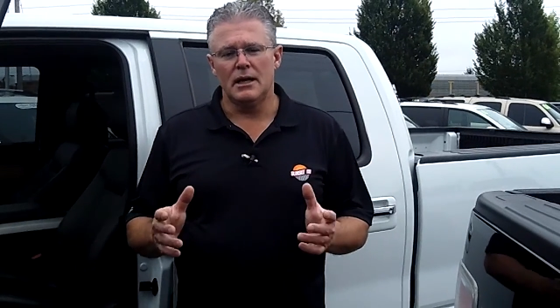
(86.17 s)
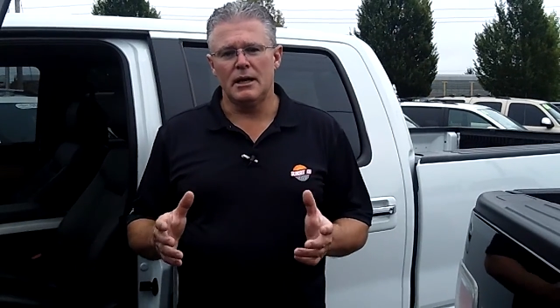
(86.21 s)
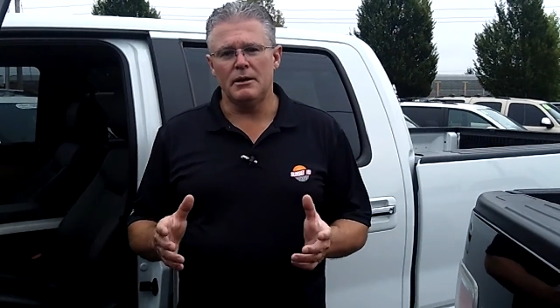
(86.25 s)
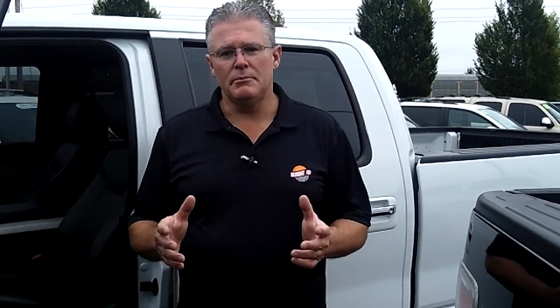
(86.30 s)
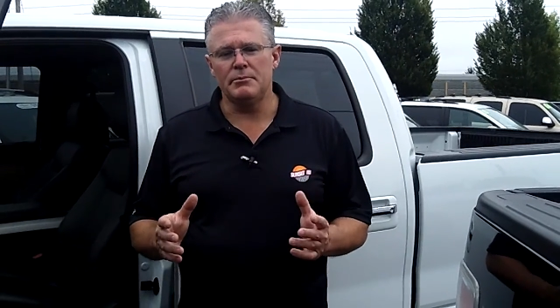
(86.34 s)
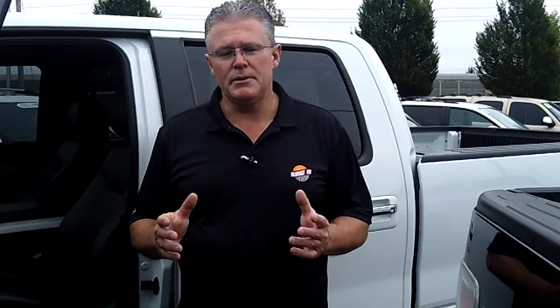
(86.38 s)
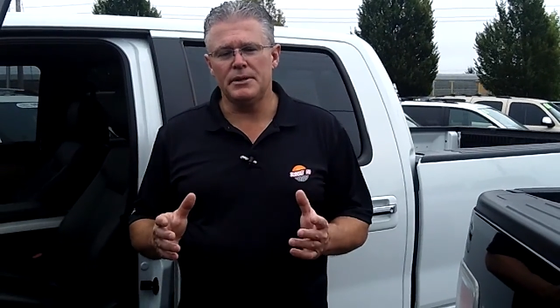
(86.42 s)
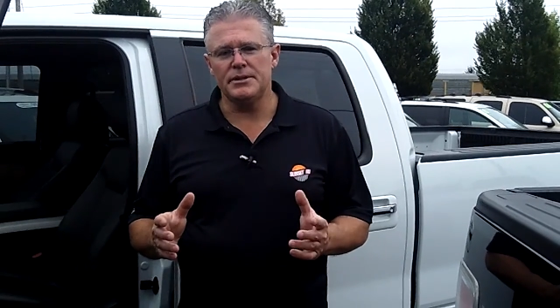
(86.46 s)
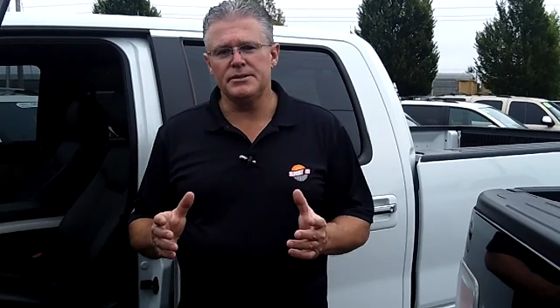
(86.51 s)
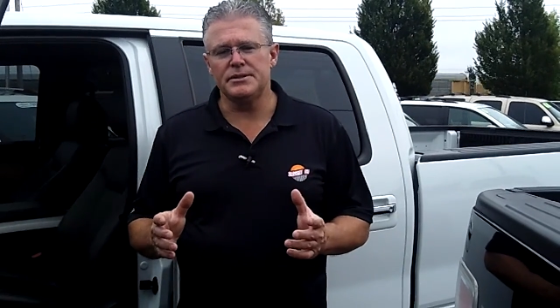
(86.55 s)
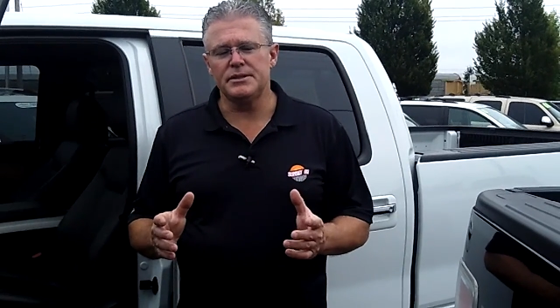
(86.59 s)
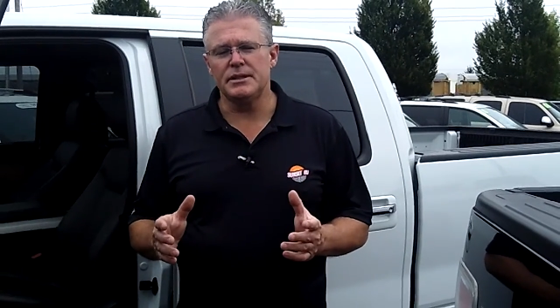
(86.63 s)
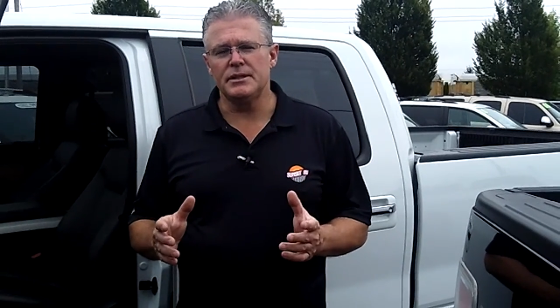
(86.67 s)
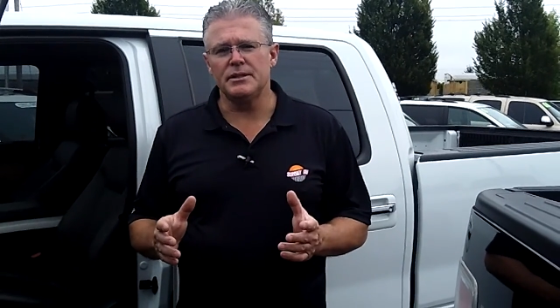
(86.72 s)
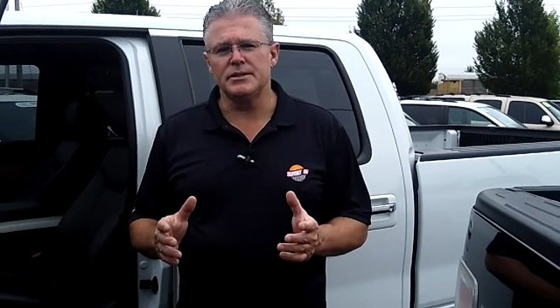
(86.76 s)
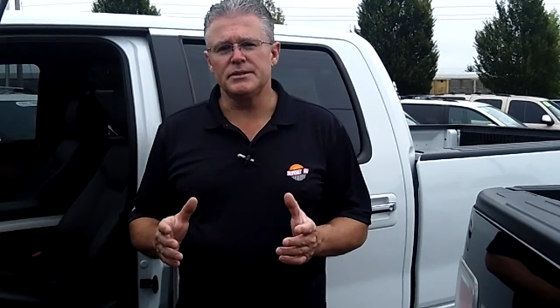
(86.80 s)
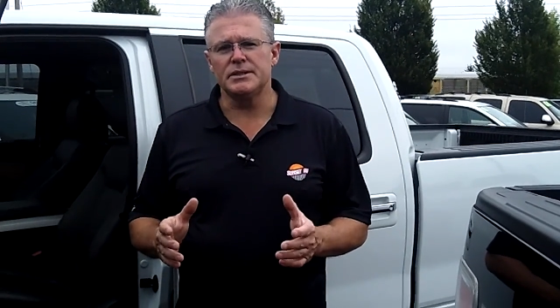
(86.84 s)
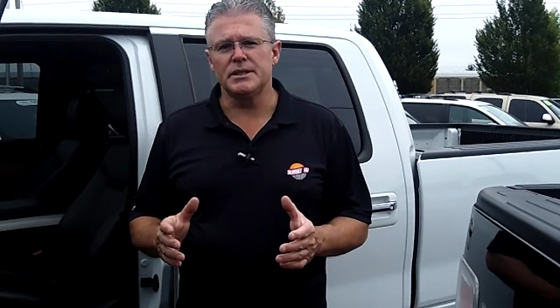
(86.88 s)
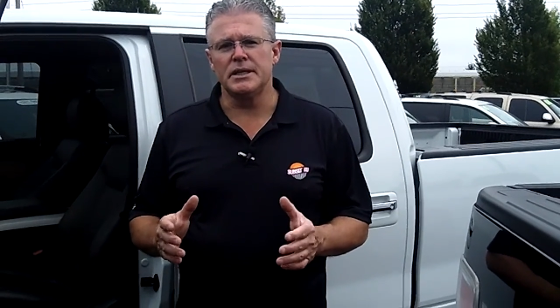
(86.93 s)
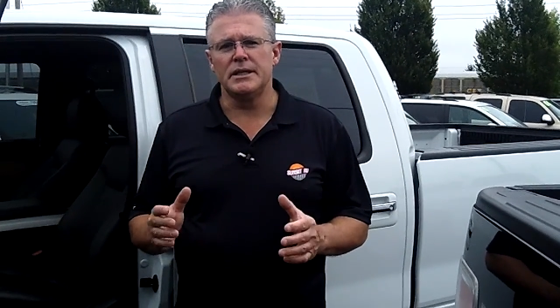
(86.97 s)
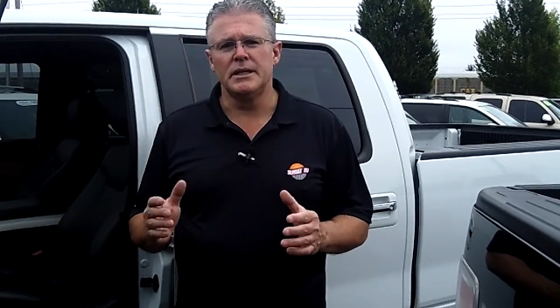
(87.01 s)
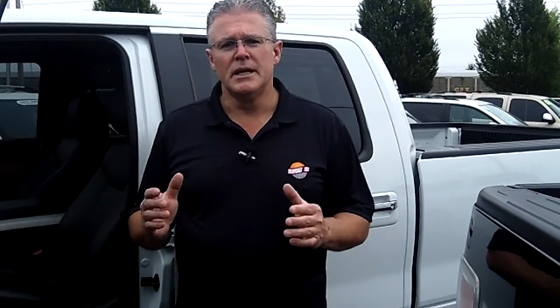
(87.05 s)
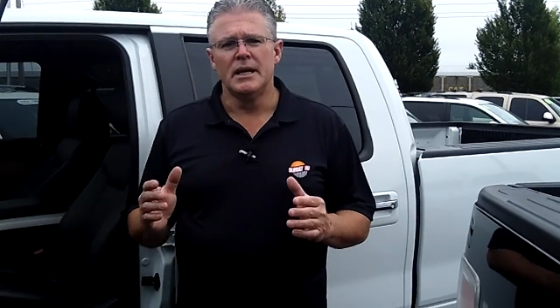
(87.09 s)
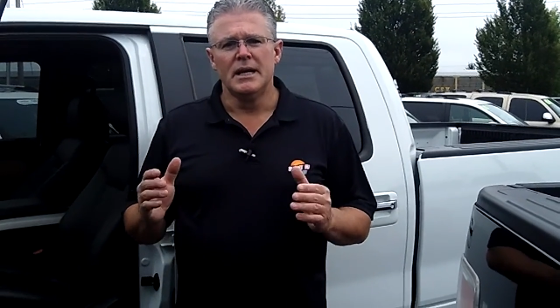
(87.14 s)
I'm Buzz
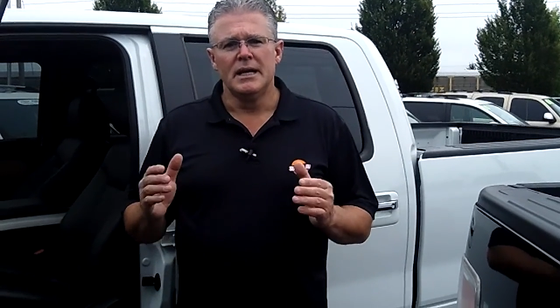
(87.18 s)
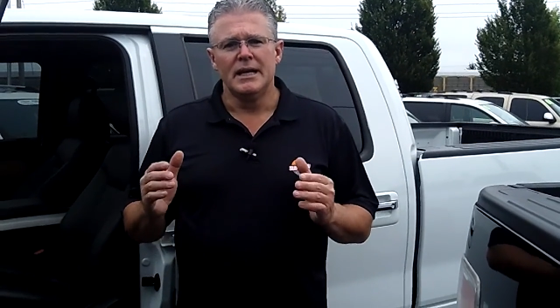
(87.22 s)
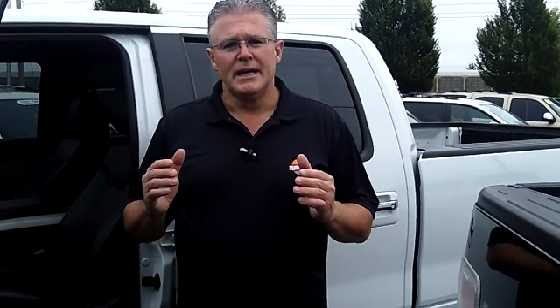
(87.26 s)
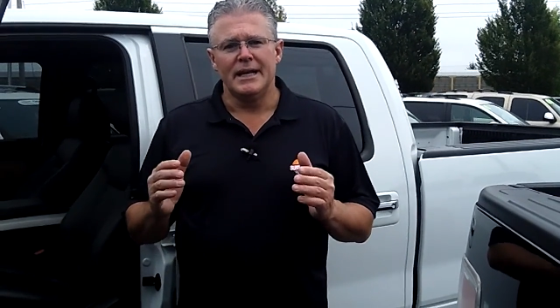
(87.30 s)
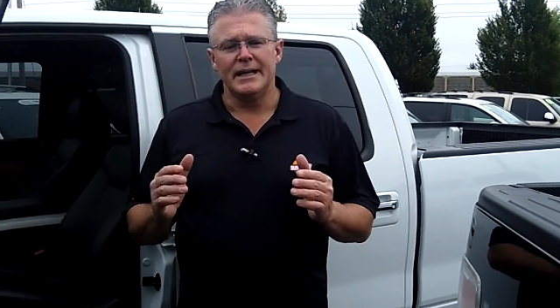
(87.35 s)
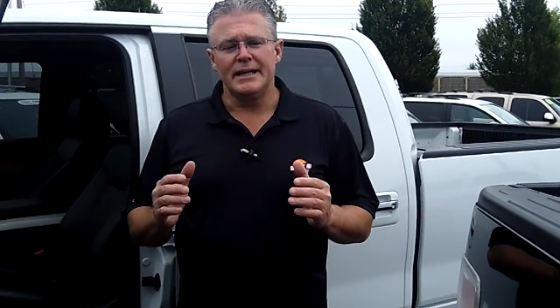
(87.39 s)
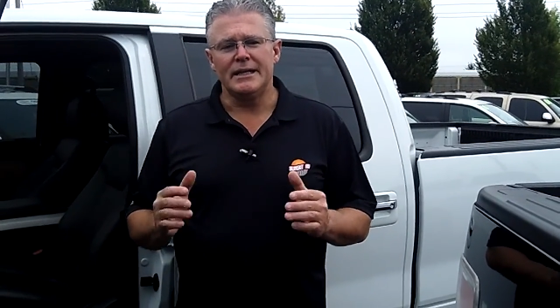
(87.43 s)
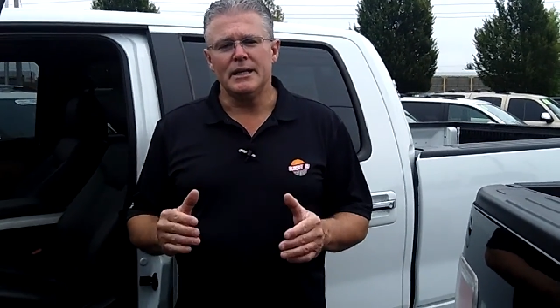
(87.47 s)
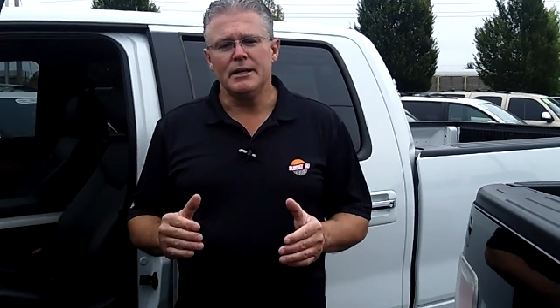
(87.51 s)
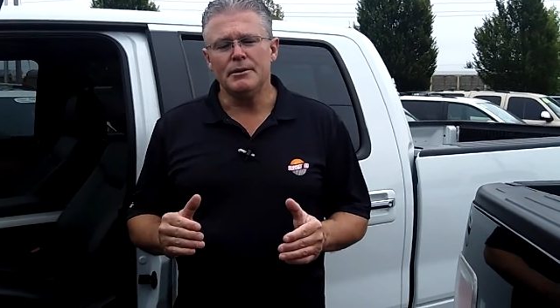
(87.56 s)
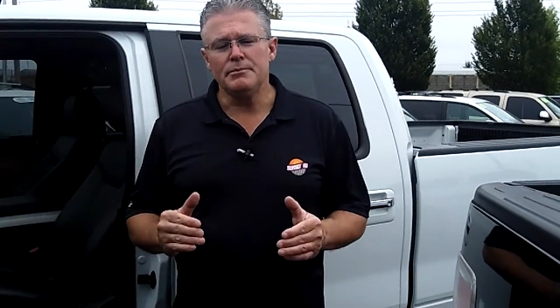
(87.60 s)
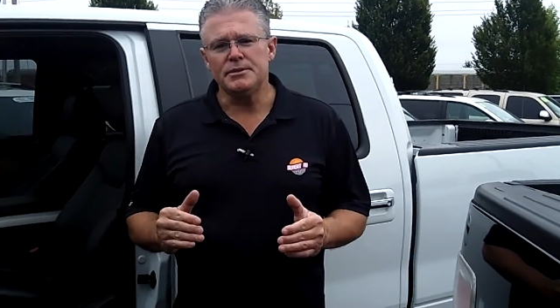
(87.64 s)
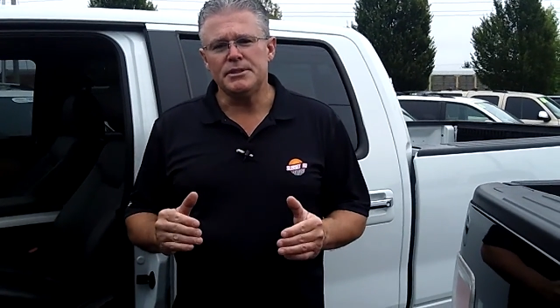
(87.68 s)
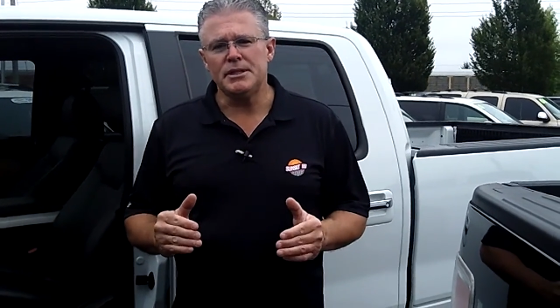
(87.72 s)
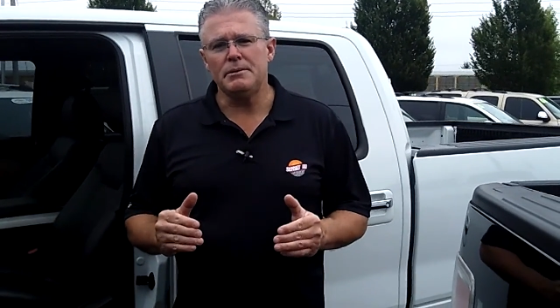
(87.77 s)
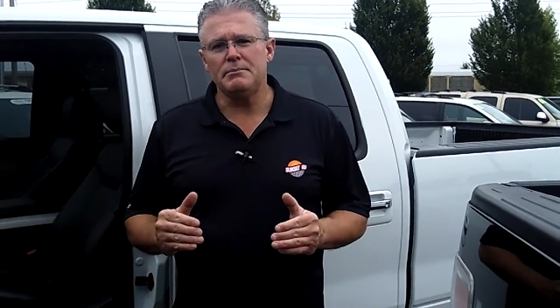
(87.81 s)
Nielsen, and come